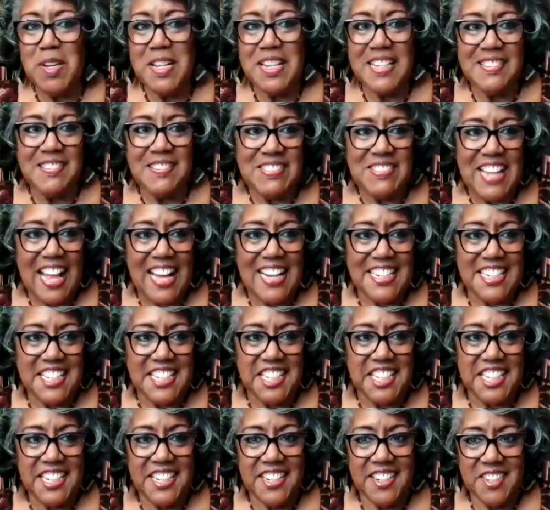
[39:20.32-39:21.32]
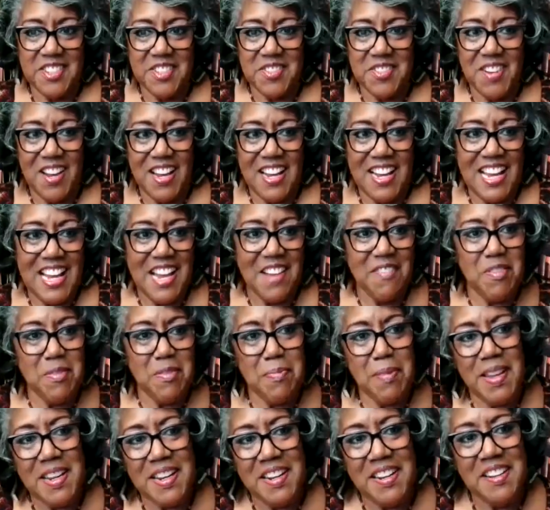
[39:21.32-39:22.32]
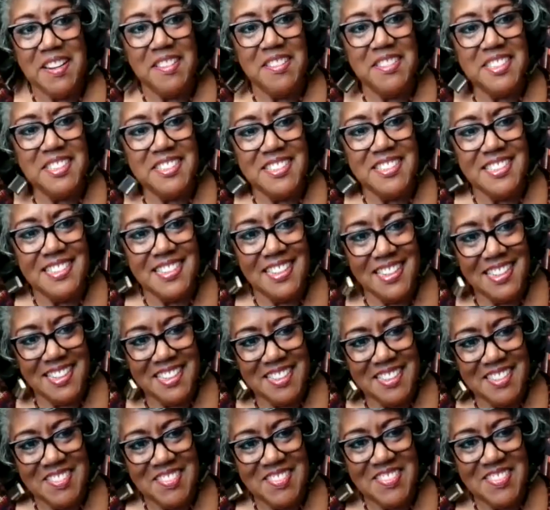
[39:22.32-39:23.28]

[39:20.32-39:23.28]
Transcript: Myrtlewood was like Cheers, right? Everybody knows your name.